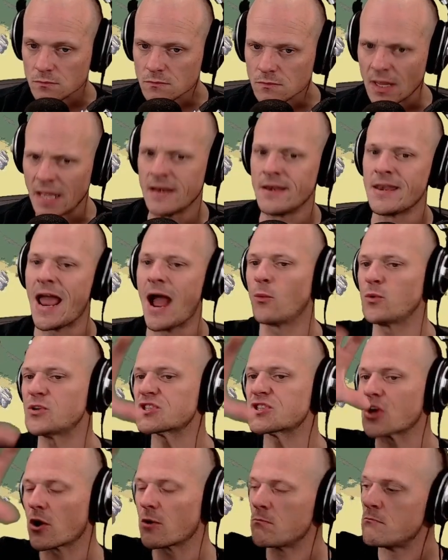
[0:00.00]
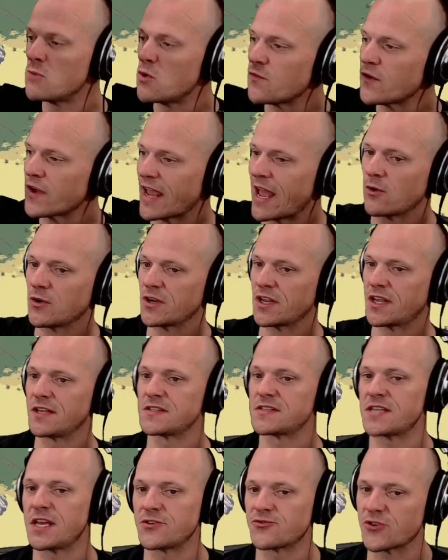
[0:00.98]
And now we start moving out in
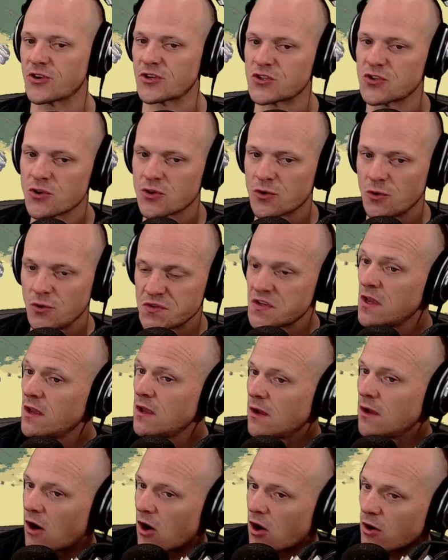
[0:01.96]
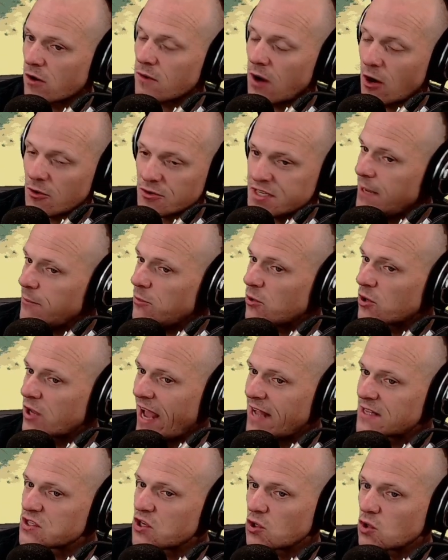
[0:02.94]
concentric circles. Our table
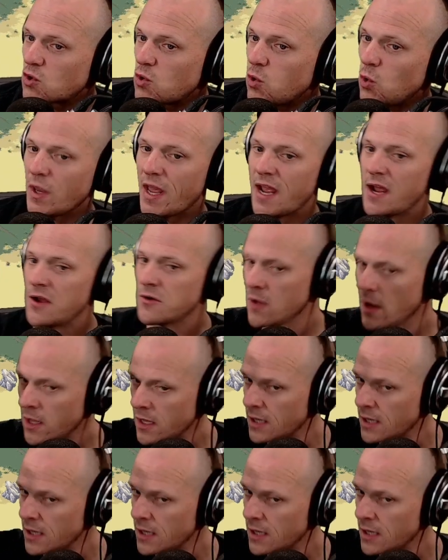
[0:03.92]
cat's on cooldown.